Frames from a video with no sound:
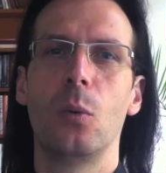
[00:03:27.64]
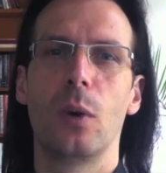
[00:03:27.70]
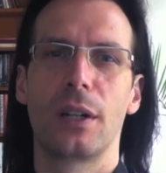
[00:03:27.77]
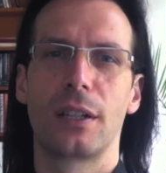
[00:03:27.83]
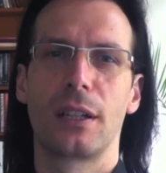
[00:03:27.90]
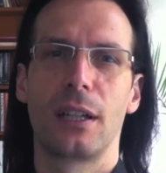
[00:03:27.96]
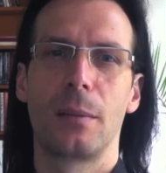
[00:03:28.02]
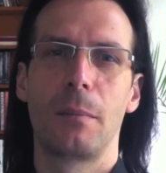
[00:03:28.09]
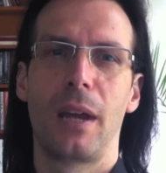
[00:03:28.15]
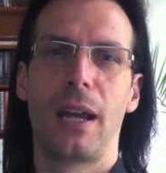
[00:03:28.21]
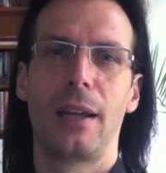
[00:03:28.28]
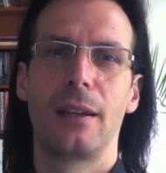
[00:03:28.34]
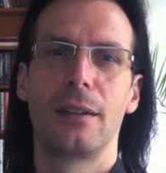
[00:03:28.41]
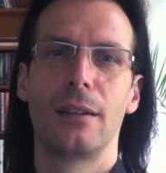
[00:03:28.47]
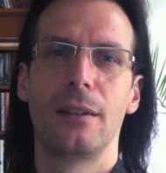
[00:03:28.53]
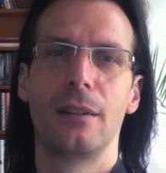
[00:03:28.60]
one can
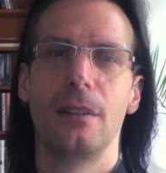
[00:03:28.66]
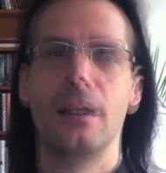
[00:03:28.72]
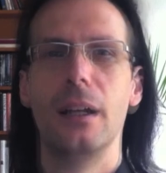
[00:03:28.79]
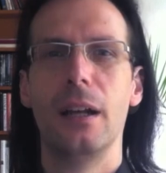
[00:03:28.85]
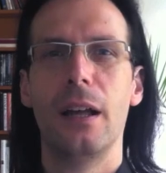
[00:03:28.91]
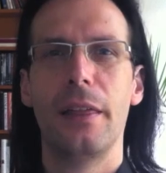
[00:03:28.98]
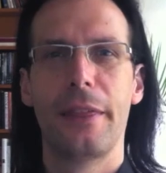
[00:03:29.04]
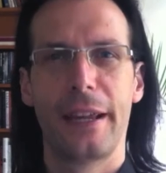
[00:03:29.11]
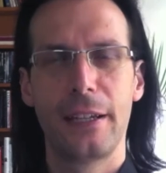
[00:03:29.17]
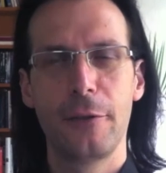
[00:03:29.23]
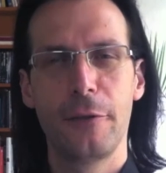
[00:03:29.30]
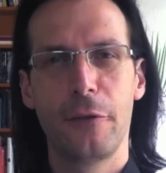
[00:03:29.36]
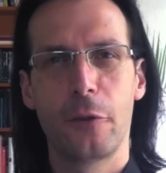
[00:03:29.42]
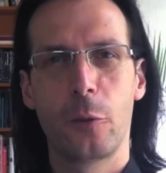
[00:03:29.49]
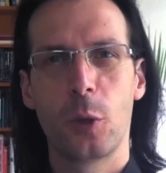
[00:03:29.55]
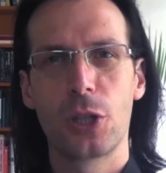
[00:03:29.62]
make. Thank you
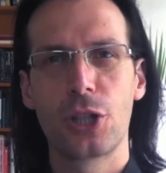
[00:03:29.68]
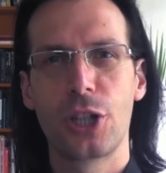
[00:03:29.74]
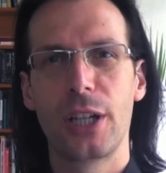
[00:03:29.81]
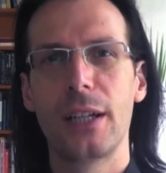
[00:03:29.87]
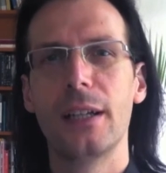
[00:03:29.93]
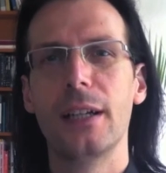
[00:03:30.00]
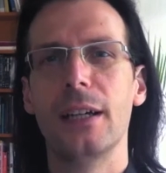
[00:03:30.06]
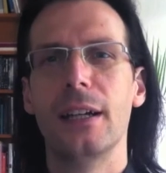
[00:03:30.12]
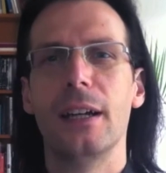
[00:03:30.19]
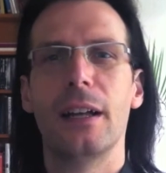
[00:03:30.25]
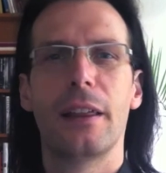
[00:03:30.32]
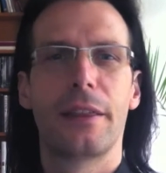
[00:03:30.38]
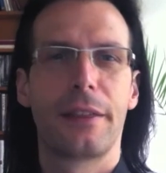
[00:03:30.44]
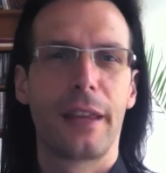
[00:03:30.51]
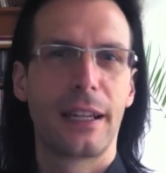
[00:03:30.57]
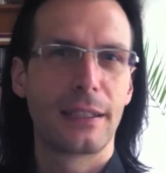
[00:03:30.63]
for watching.
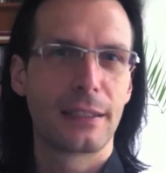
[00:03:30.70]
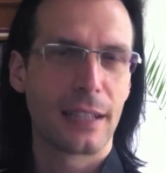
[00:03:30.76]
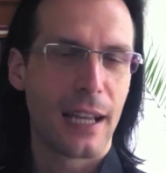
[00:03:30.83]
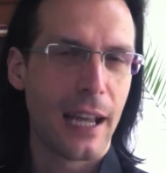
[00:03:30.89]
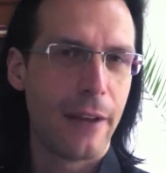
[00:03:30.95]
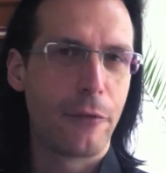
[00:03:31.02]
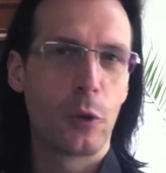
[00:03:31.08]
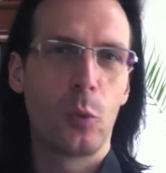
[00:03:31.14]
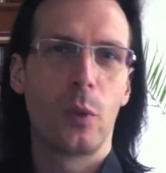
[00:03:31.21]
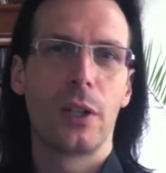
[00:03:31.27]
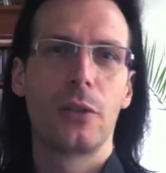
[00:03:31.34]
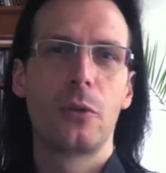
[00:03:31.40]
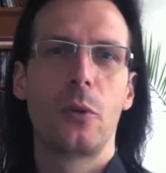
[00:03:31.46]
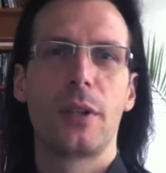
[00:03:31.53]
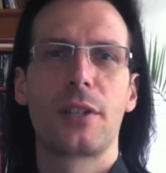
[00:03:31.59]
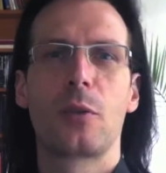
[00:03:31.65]
Thanks everyone
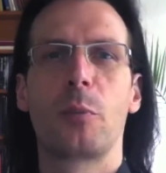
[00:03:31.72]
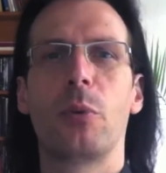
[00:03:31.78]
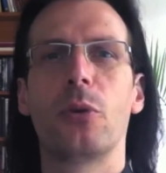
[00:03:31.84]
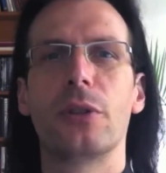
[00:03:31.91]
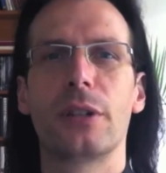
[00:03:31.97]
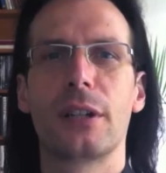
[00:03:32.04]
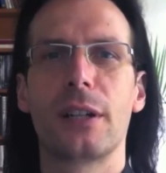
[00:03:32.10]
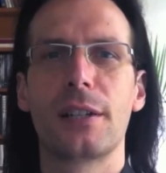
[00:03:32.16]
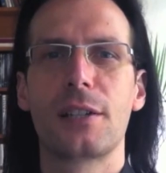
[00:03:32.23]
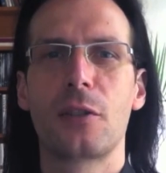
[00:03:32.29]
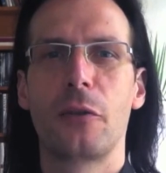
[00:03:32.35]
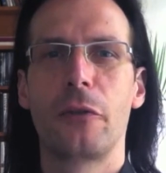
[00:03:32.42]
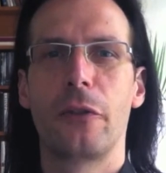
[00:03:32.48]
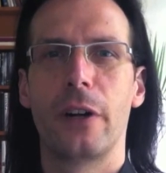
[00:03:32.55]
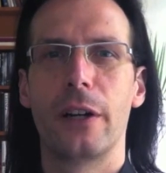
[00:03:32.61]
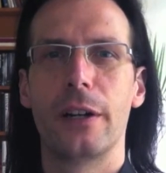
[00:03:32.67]
who has supported us so
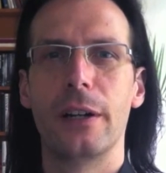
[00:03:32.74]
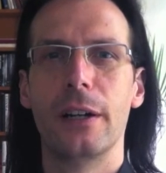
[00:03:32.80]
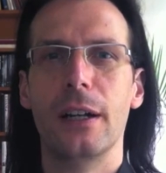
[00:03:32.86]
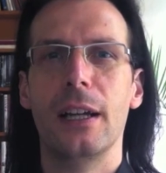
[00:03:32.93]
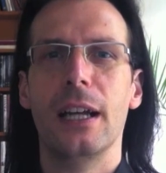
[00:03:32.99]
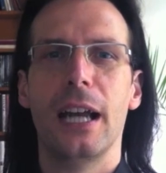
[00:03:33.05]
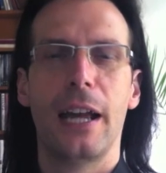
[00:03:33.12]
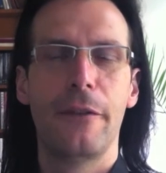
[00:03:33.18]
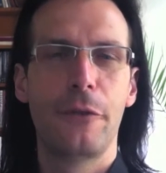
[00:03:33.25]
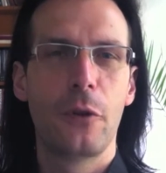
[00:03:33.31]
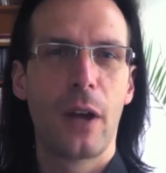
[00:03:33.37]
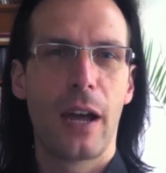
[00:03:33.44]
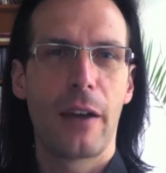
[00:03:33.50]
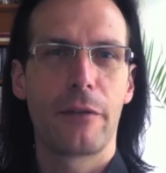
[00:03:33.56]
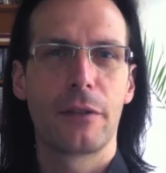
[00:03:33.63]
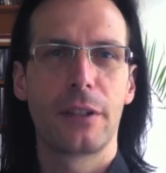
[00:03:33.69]
far. If you
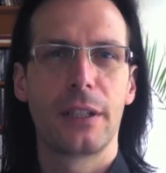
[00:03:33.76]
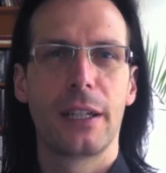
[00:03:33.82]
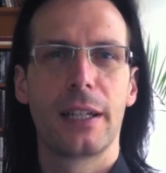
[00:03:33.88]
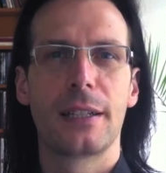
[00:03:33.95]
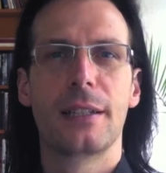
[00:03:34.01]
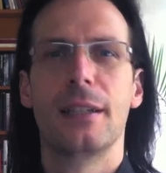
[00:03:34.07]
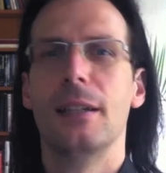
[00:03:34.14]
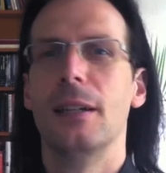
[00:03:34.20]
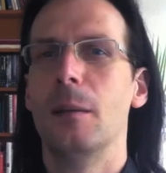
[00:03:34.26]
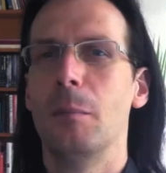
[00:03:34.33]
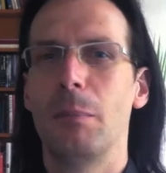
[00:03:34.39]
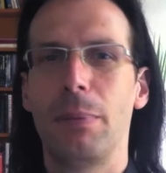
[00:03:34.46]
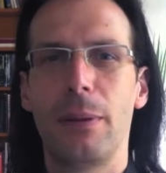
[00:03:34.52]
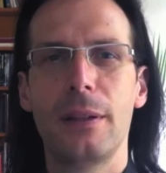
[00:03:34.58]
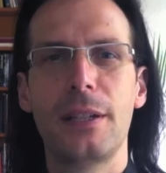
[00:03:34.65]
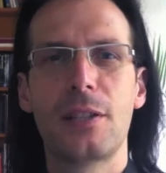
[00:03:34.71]
haven't yet,
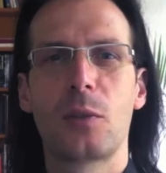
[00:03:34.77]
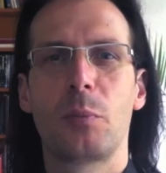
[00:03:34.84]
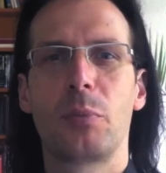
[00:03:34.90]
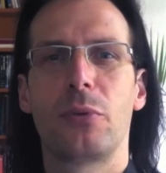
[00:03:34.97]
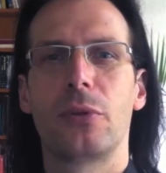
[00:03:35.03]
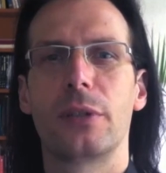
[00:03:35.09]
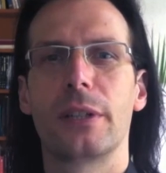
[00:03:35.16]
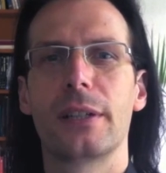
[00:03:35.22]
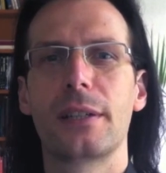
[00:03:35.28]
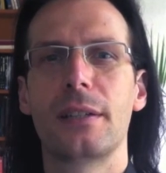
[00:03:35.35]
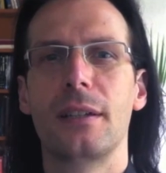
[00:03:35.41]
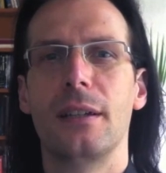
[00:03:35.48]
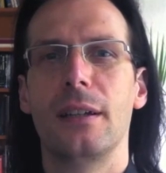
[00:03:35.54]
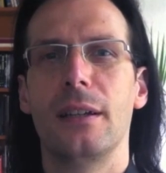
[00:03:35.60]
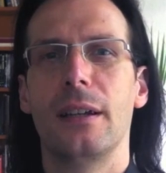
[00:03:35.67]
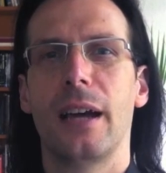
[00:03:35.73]
please support us,
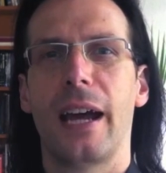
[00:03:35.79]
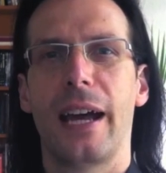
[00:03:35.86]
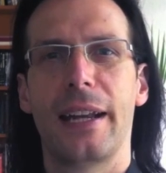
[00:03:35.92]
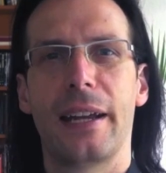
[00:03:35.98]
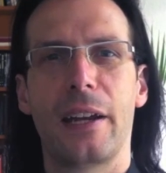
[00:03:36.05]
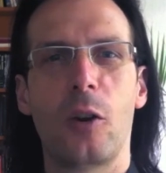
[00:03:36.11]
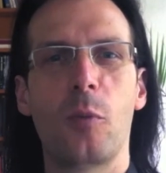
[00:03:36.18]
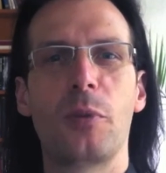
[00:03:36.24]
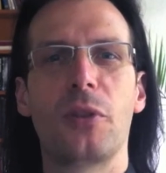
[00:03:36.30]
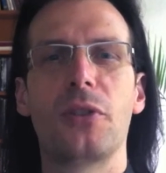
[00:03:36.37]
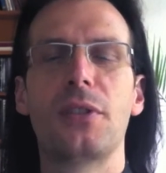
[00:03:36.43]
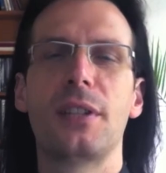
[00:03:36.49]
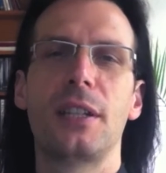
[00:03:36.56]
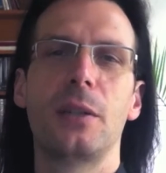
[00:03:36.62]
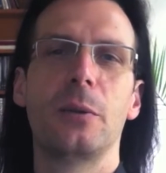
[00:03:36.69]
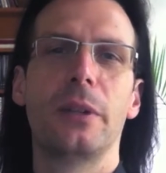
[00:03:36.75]
and I hope to
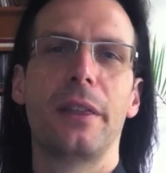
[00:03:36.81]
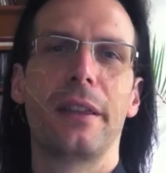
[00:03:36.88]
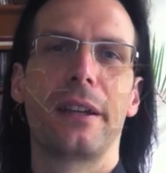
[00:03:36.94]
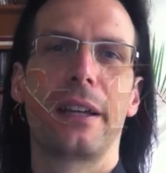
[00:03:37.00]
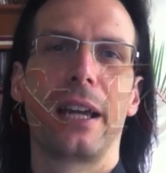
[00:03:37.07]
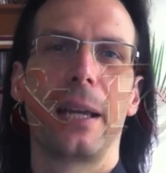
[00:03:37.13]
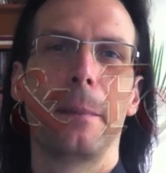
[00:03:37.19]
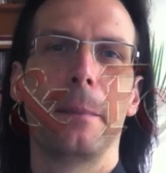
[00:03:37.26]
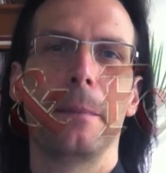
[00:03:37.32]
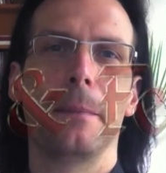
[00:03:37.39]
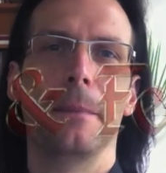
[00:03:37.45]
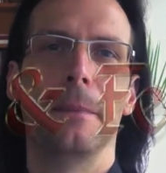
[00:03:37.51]
see you in the game.